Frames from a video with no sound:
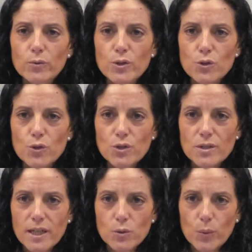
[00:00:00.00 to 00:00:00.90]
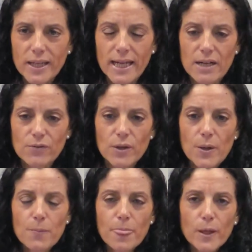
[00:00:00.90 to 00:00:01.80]
natural resources that we have.
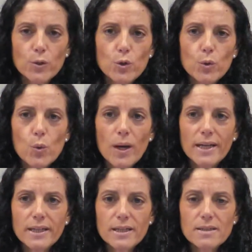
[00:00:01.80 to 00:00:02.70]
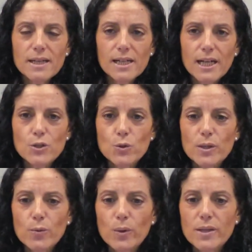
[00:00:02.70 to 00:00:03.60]
Uruguay is a
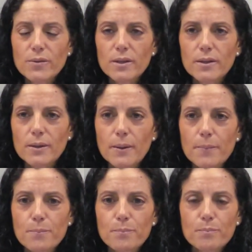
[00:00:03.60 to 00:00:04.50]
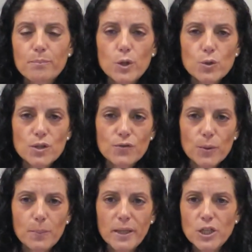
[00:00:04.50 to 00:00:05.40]
country with um,
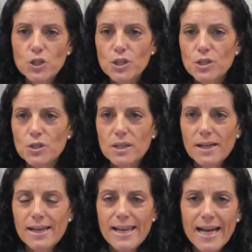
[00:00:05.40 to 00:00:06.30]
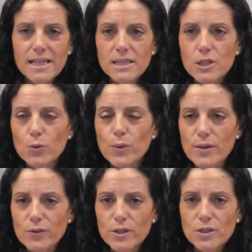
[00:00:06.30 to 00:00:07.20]
beautiful beaches, land,
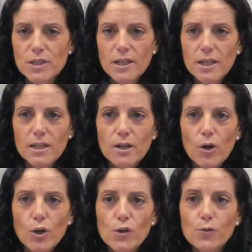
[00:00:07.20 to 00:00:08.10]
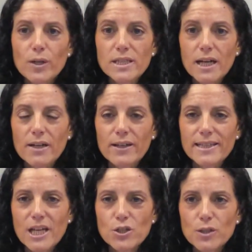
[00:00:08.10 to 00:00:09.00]
rivers, uh, all of which
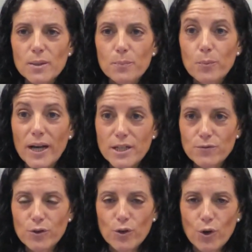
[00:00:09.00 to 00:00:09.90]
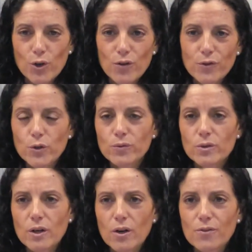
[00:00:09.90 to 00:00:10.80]
are a national pride for all of
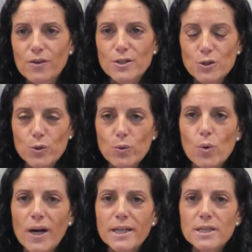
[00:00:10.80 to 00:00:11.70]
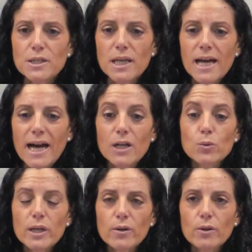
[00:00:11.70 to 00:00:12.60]
you, of us Uruguayans,
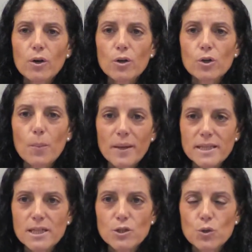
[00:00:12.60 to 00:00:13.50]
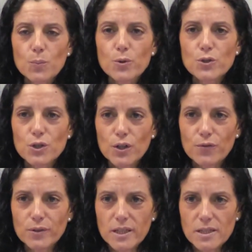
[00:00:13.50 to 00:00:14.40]
and we are all committed to
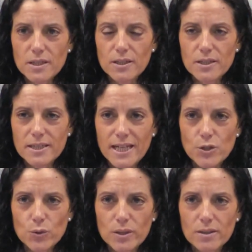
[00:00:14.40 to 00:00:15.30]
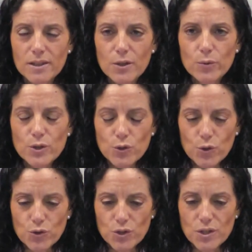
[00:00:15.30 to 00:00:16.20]
preserve these uh, natural
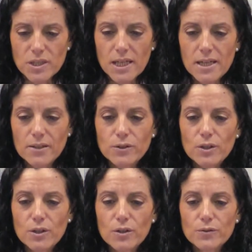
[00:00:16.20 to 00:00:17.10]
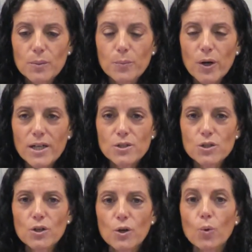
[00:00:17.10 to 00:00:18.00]
resources. The the
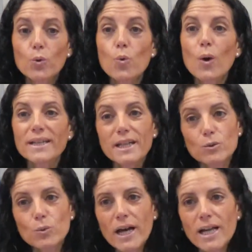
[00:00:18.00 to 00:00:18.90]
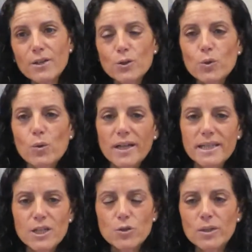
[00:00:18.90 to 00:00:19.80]
brand uh, Uruguay Natural,
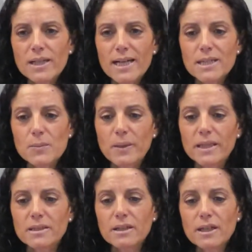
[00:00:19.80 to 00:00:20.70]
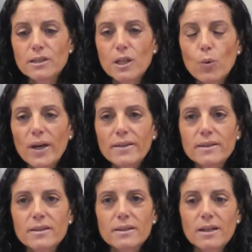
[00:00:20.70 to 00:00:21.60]
Uruguay Natural, has been the
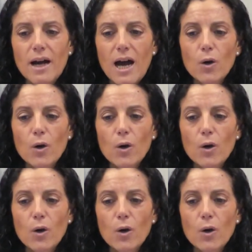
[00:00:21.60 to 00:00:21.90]
way